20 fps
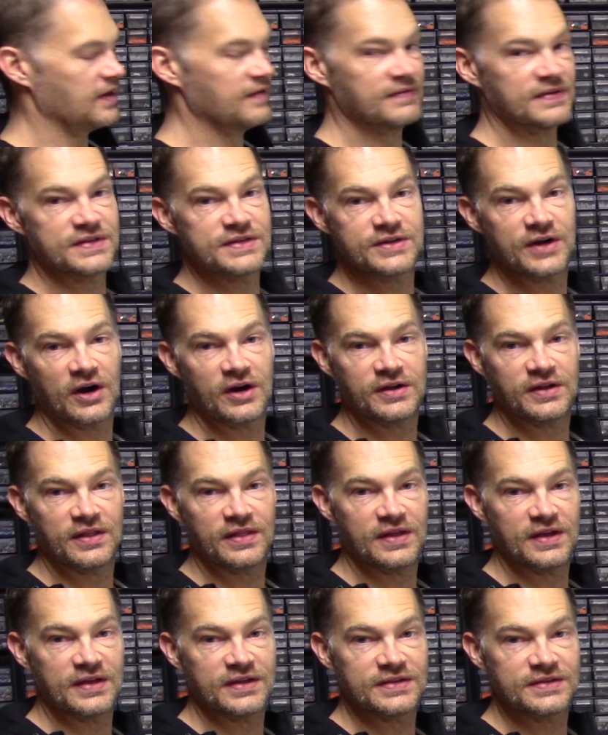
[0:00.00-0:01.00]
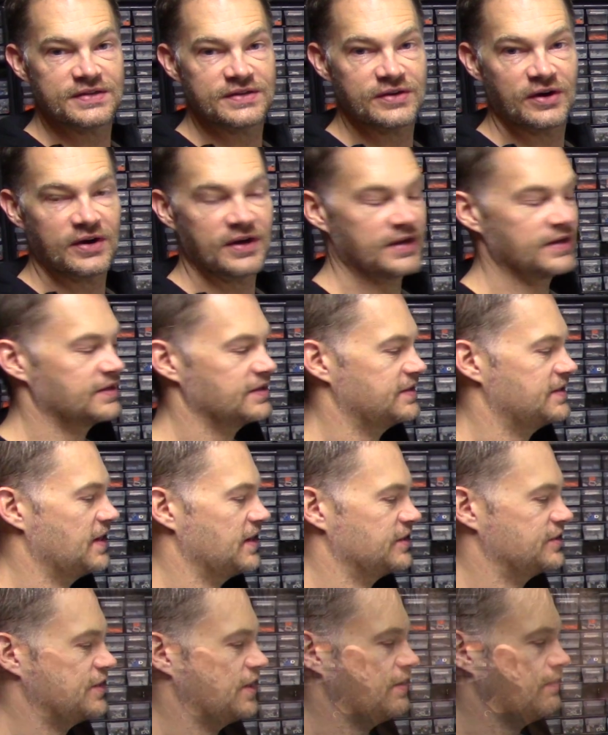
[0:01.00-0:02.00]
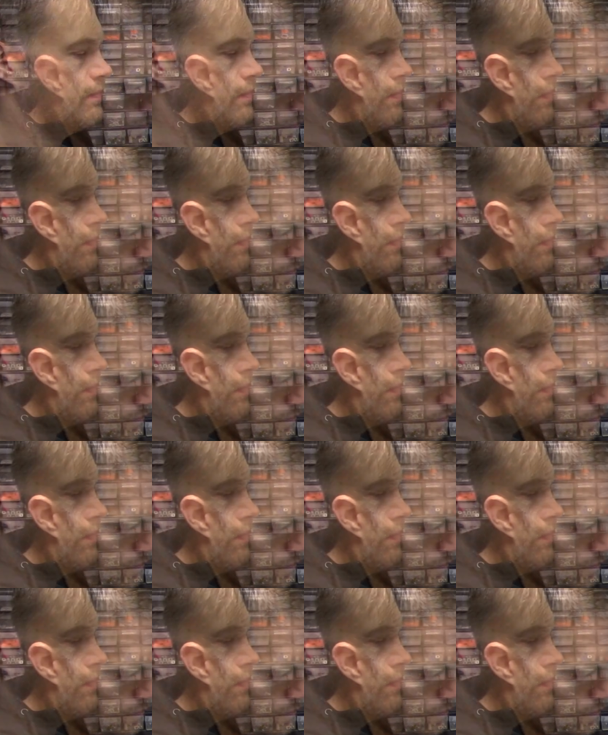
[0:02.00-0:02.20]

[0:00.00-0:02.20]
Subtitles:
start to things starting to take shape.